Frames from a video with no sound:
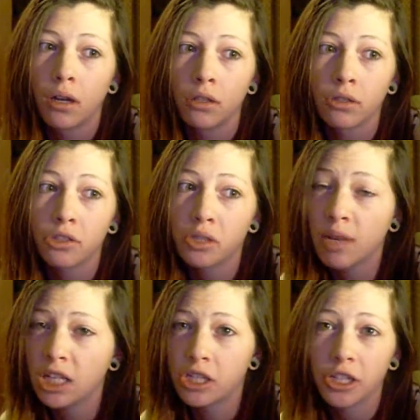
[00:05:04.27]
so just
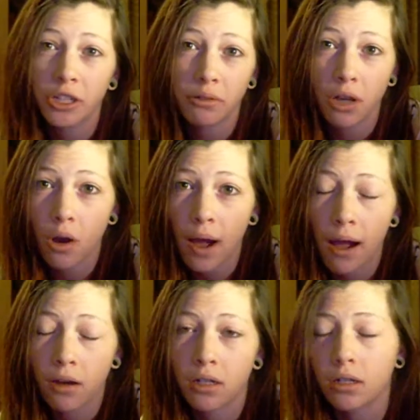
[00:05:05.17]
make sure you know
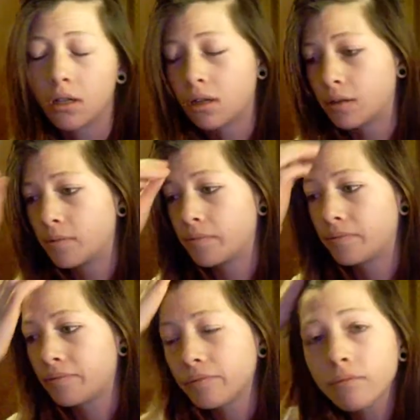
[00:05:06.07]
how to
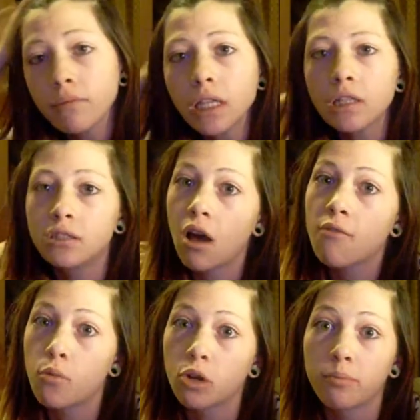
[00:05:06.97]

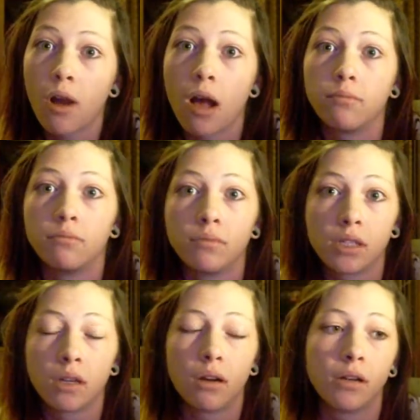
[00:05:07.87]
solve word problems